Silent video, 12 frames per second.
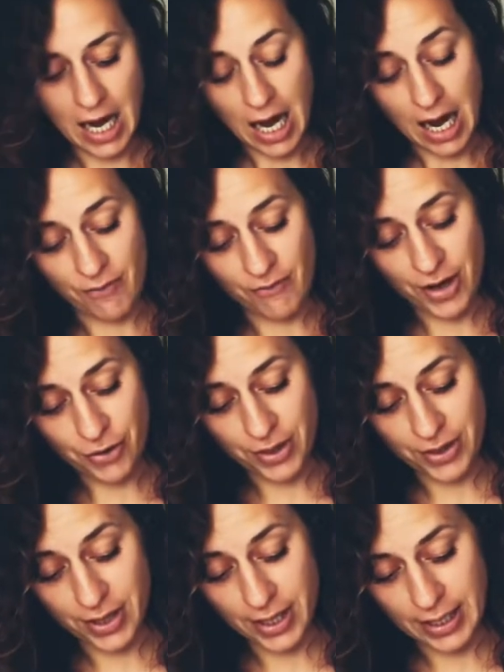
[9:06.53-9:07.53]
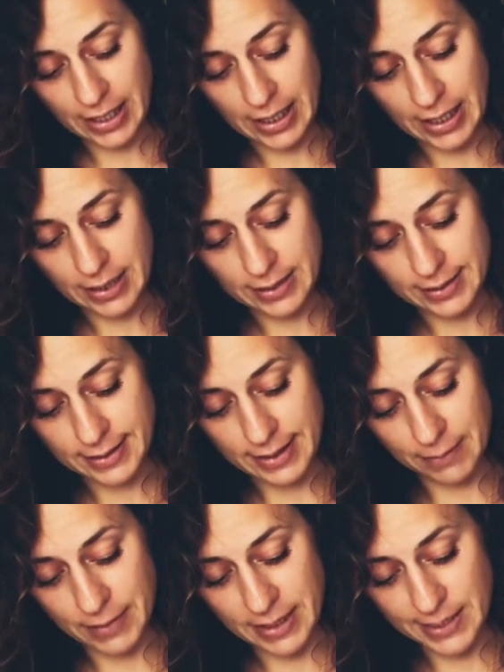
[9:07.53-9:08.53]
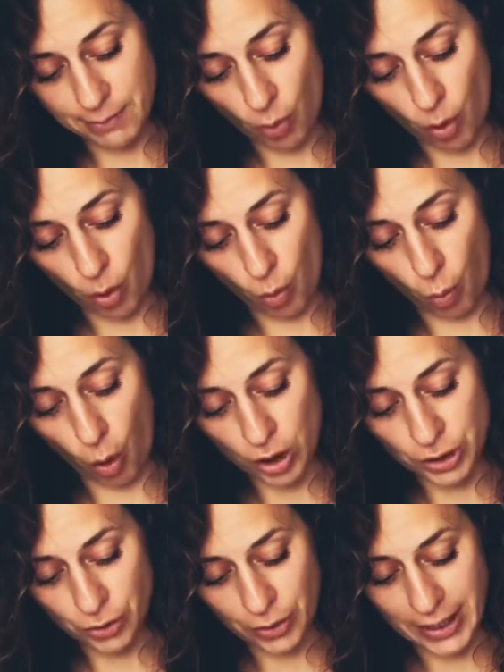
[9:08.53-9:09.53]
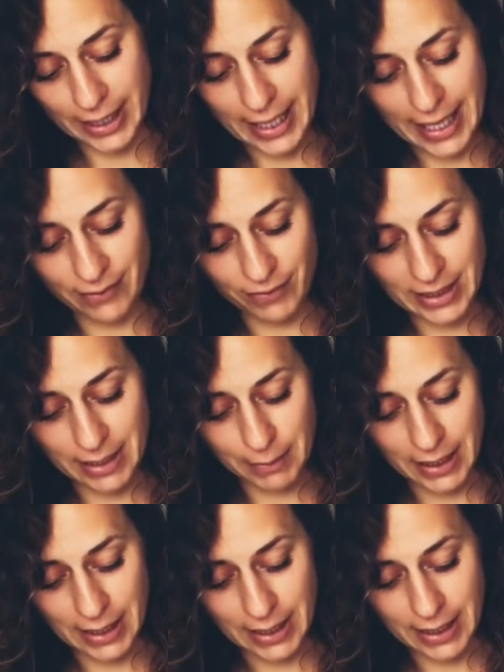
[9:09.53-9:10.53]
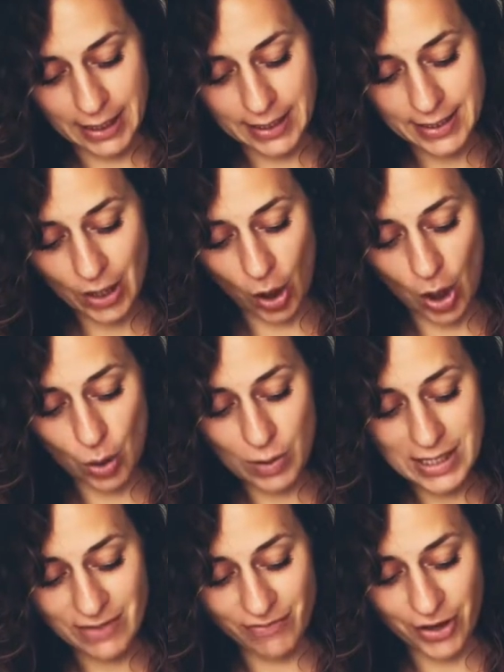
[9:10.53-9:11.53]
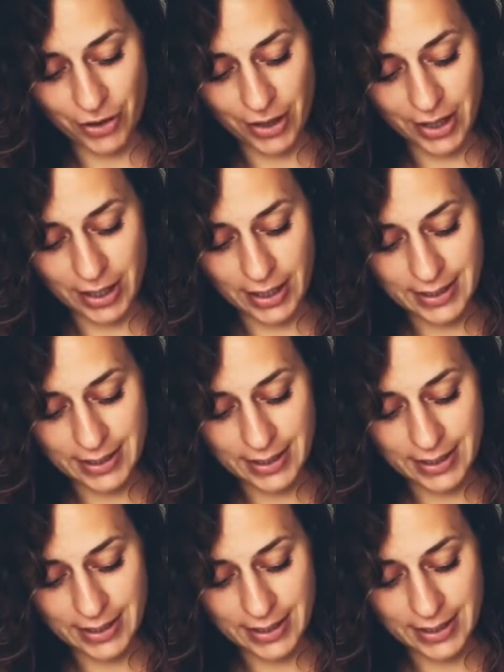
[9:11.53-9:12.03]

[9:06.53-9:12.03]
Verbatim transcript: are very thick, some it's more watery, and vitamin E it's always very thick.